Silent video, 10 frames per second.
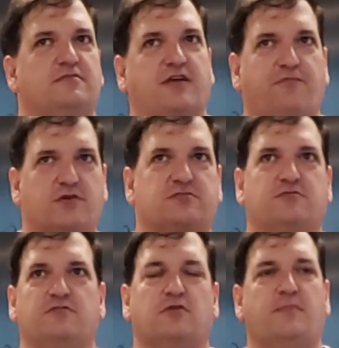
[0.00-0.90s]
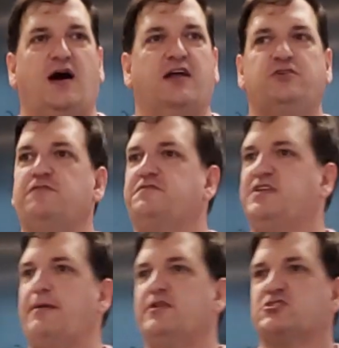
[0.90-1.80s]
they've worked it through their mind, you've
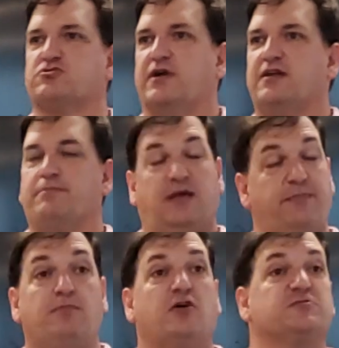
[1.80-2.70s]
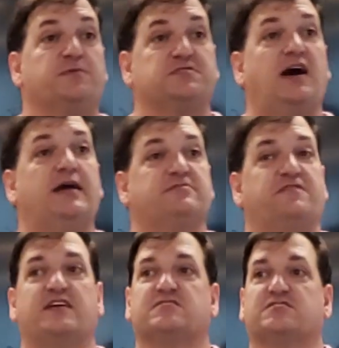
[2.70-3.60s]
demonstrated, maybe multiple times if
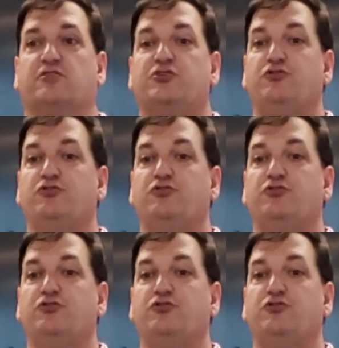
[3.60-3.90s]
necessary,